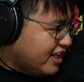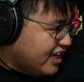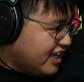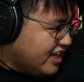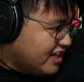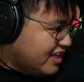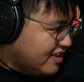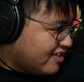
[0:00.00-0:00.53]

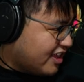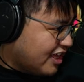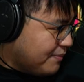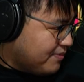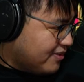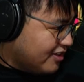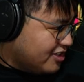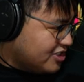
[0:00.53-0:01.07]
Igni
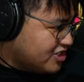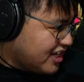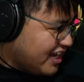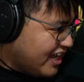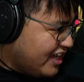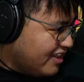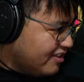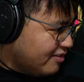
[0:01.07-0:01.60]
skips in
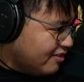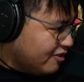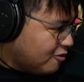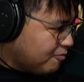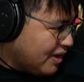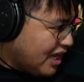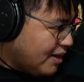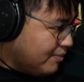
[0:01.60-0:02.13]
chat?
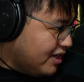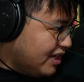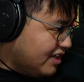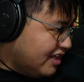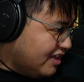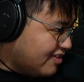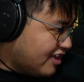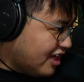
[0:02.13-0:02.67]
Spam
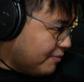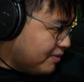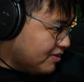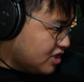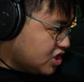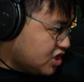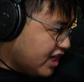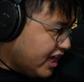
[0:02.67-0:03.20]
Igni skip in the
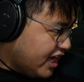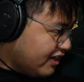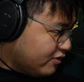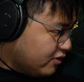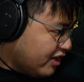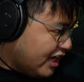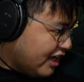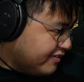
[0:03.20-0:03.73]
chat if you
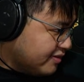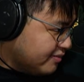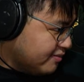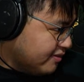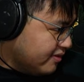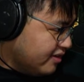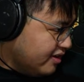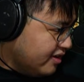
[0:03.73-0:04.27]
have him.
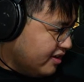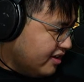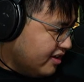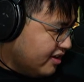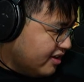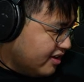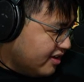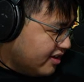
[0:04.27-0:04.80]

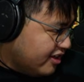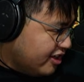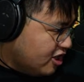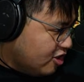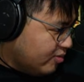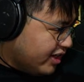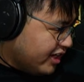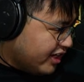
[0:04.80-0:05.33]
Oh
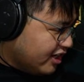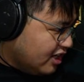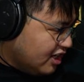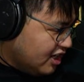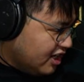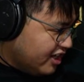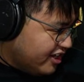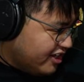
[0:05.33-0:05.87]
my
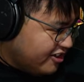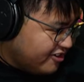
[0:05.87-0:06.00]
god.